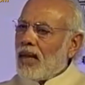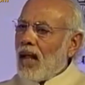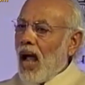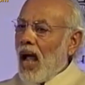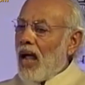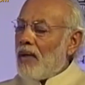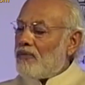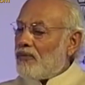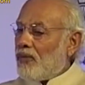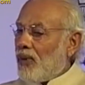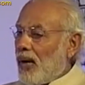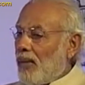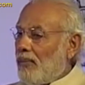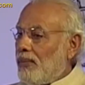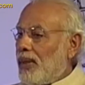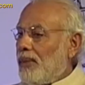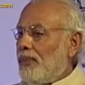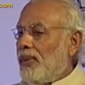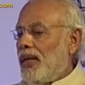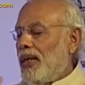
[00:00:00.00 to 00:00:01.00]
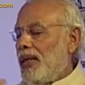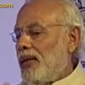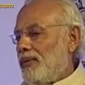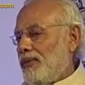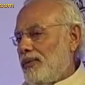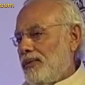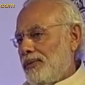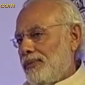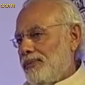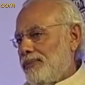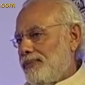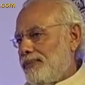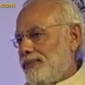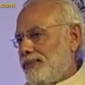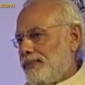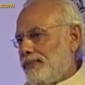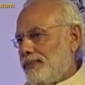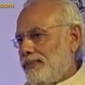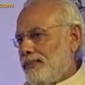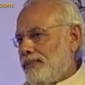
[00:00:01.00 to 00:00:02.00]
I firmly believe
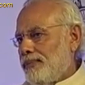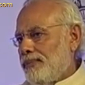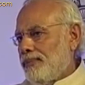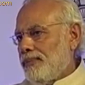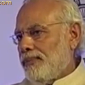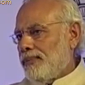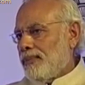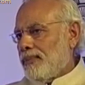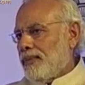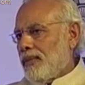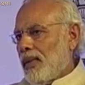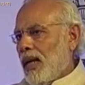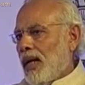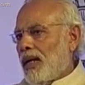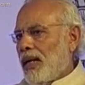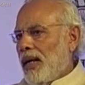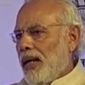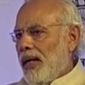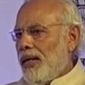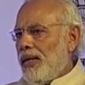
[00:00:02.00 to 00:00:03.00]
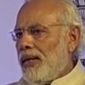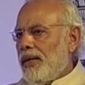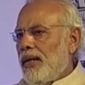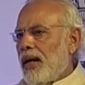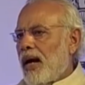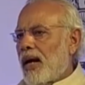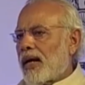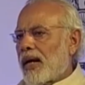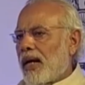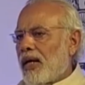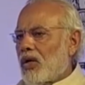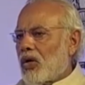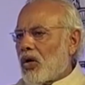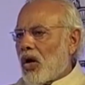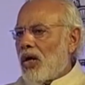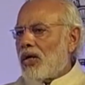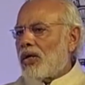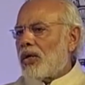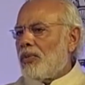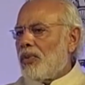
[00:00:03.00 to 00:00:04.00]
that India can
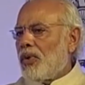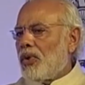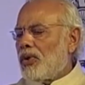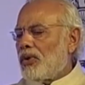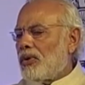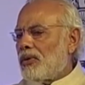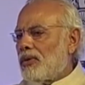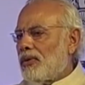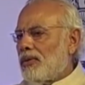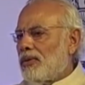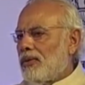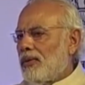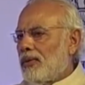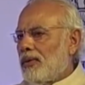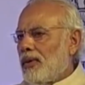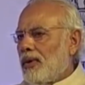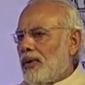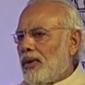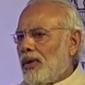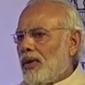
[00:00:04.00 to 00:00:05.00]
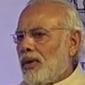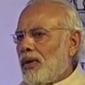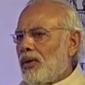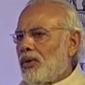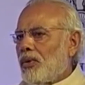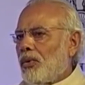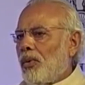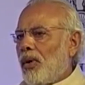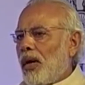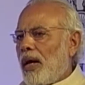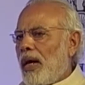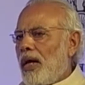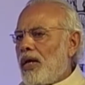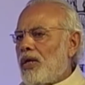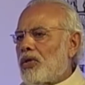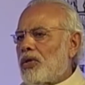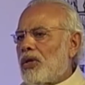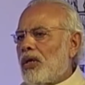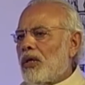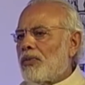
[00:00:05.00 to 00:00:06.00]
contribute to
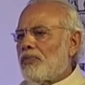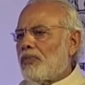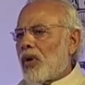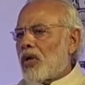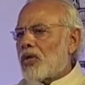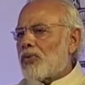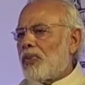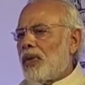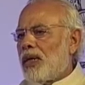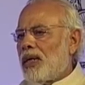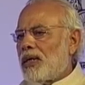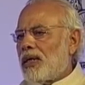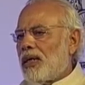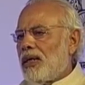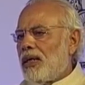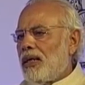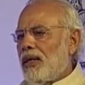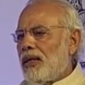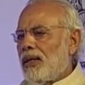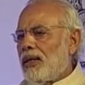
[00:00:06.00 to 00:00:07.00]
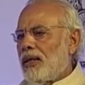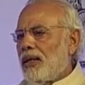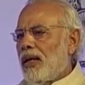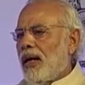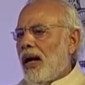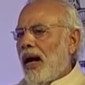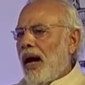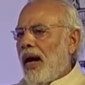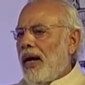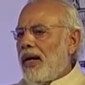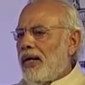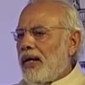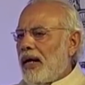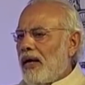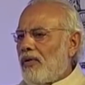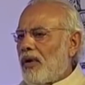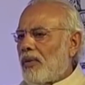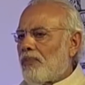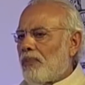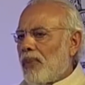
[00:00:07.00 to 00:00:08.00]
Asian prosperity and
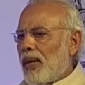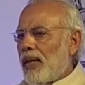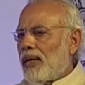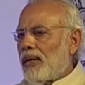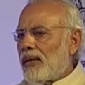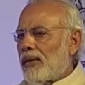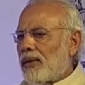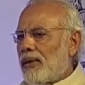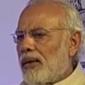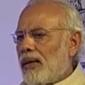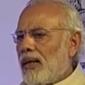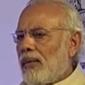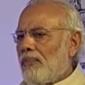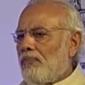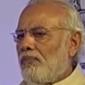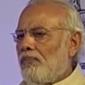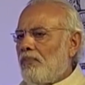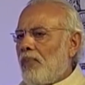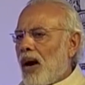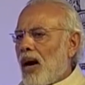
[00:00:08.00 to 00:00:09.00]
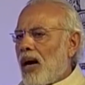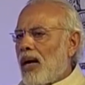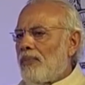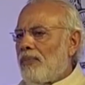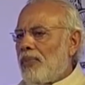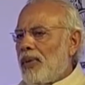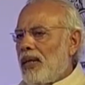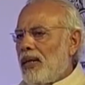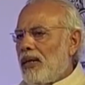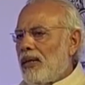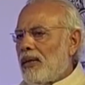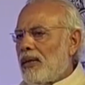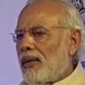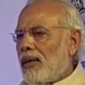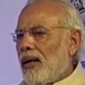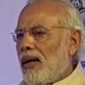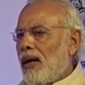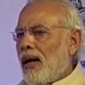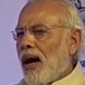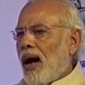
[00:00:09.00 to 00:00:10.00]
development by being
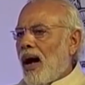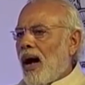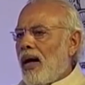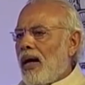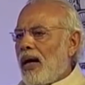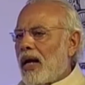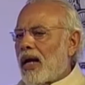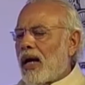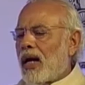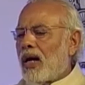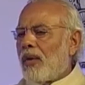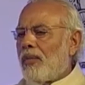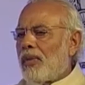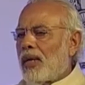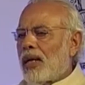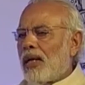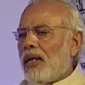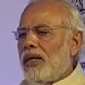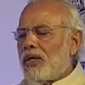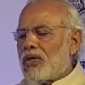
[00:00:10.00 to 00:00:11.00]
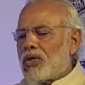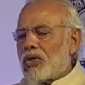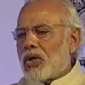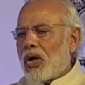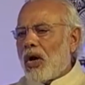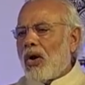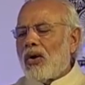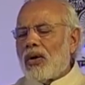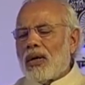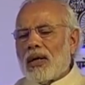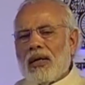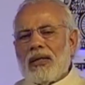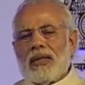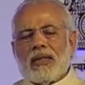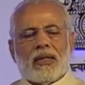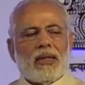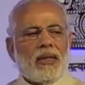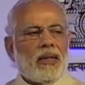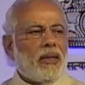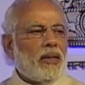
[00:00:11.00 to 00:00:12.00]
an economically strong
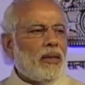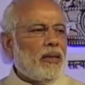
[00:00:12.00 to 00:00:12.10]
country.